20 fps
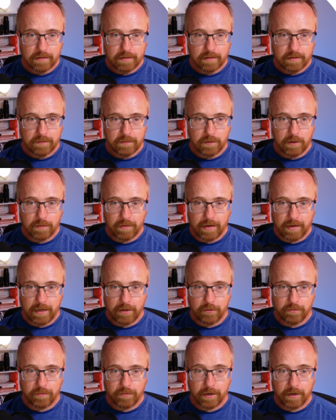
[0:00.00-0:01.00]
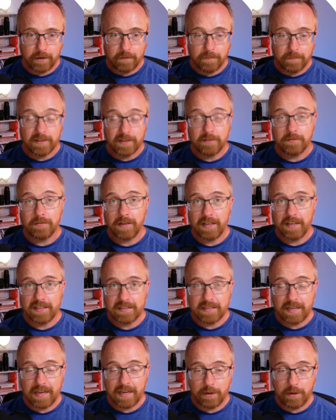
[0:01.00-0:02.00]
We have a header file that defines
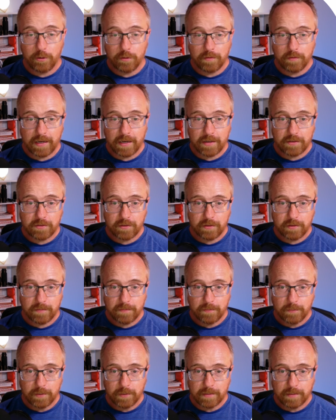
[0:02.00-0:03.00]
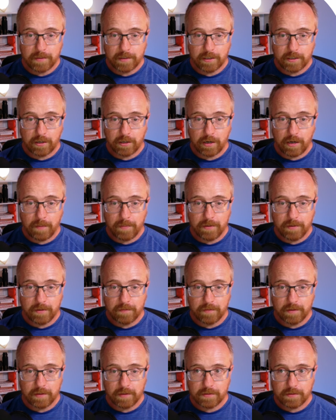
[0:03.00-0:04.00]
the header of Astra. We can make a copy of
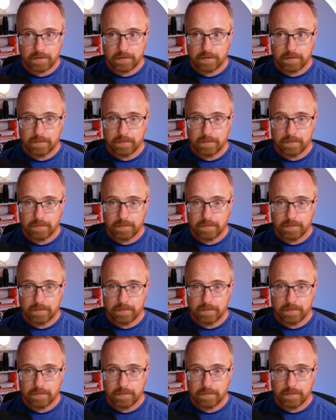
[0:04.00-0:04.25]
this.